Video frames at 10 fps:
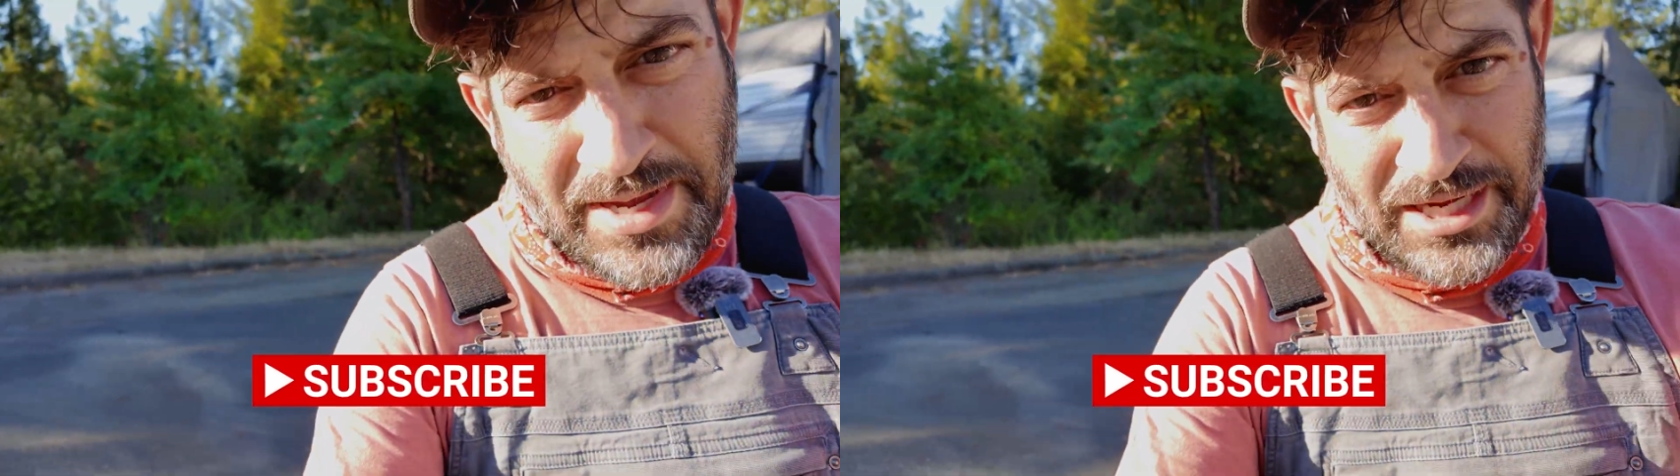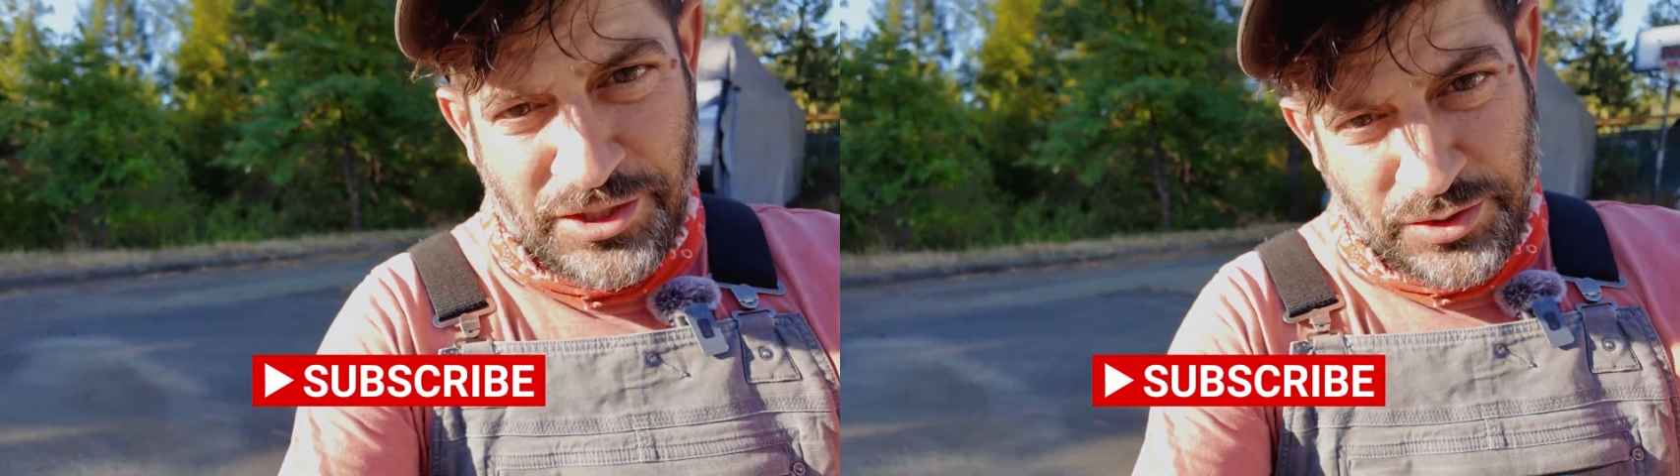
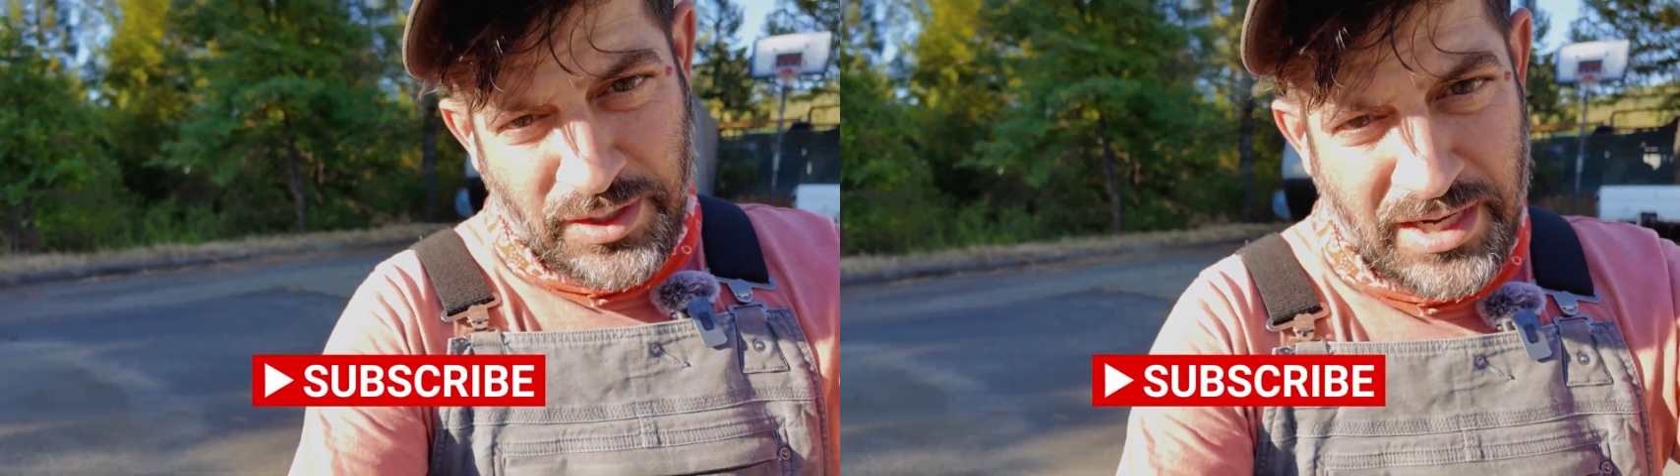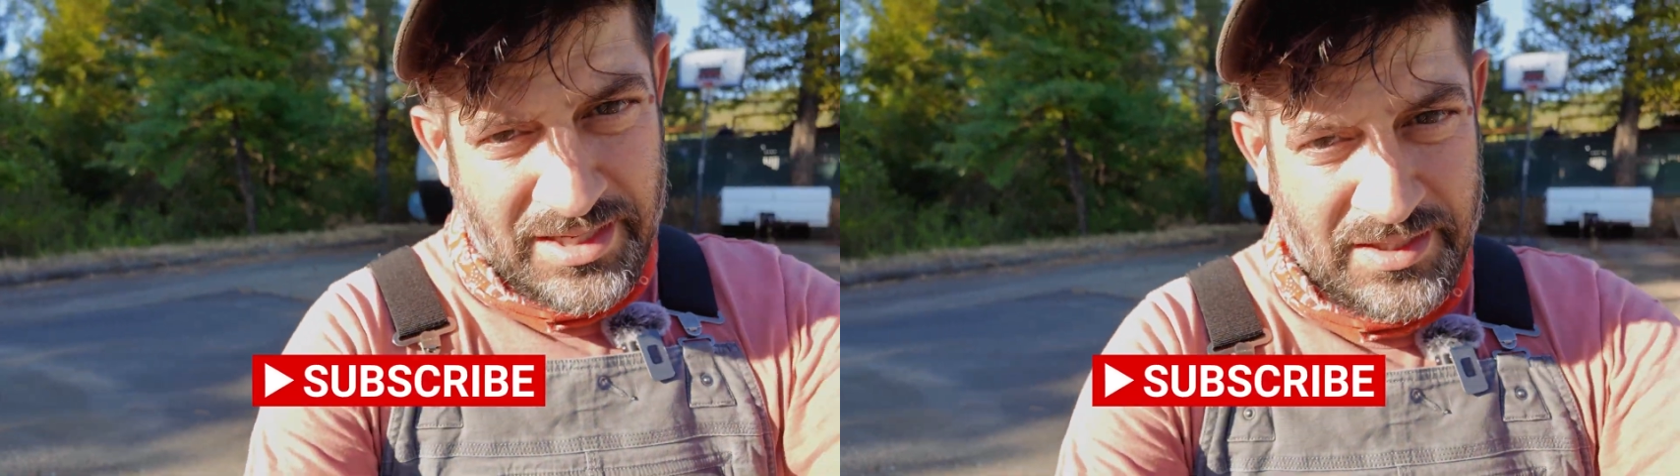and
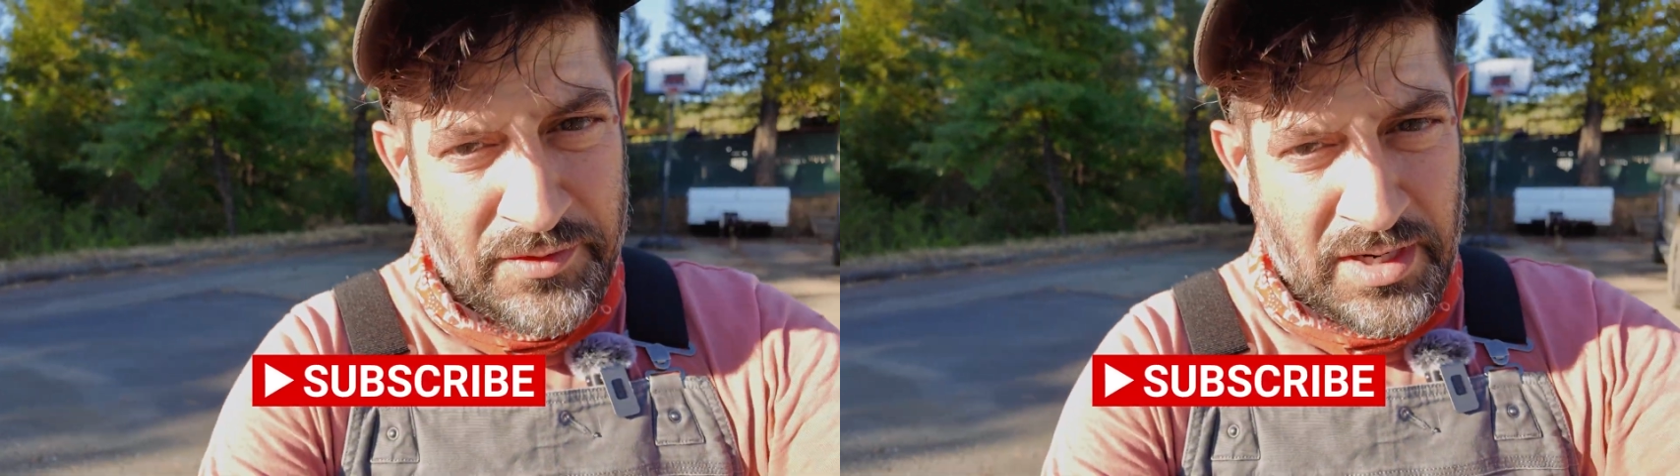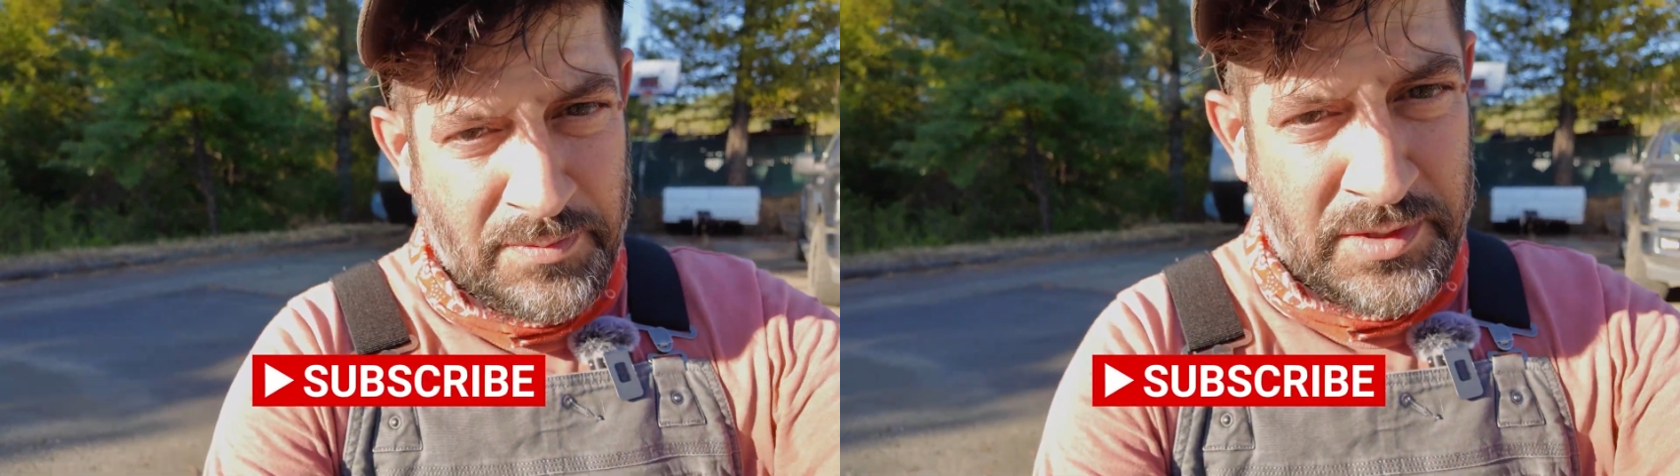join us
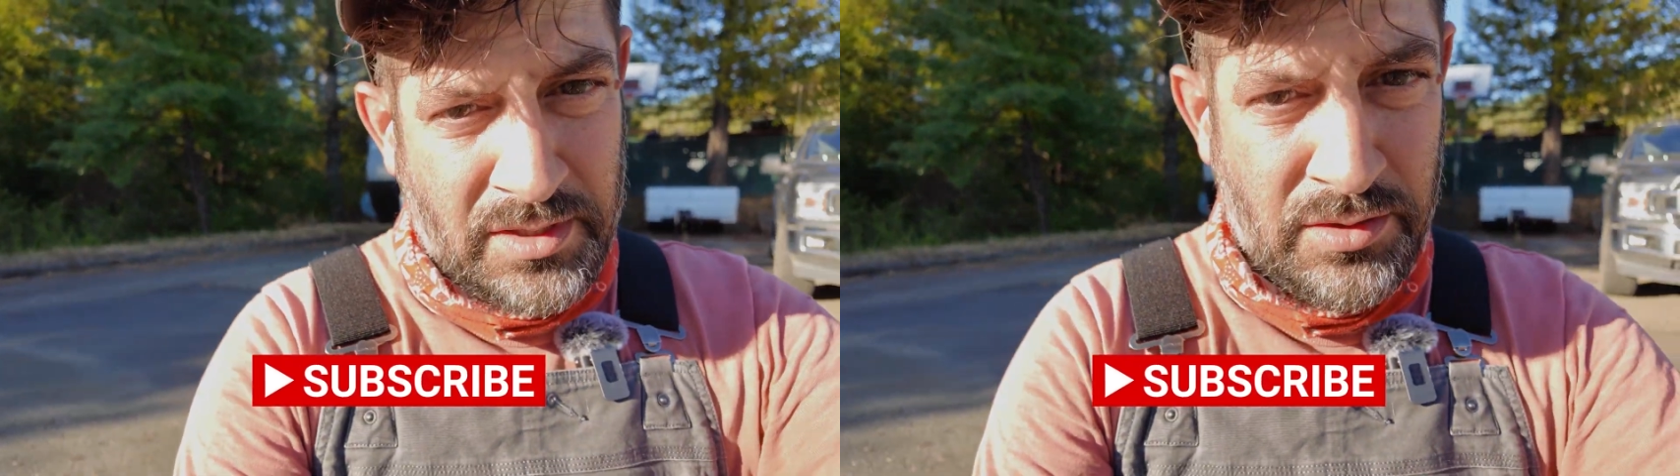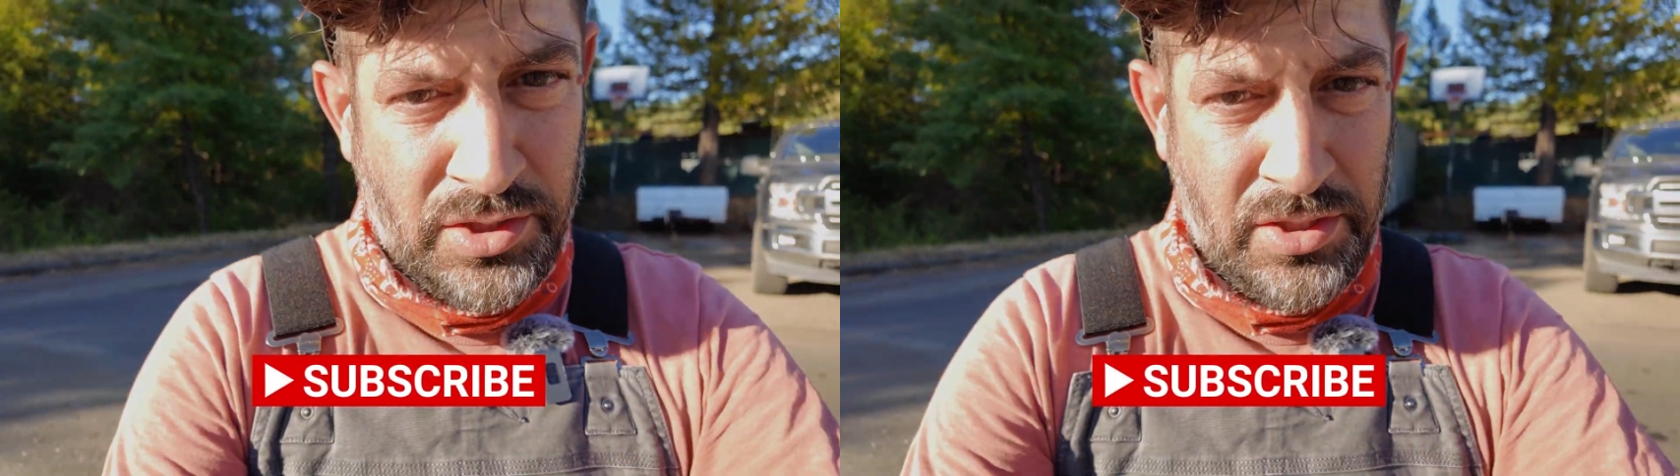for episode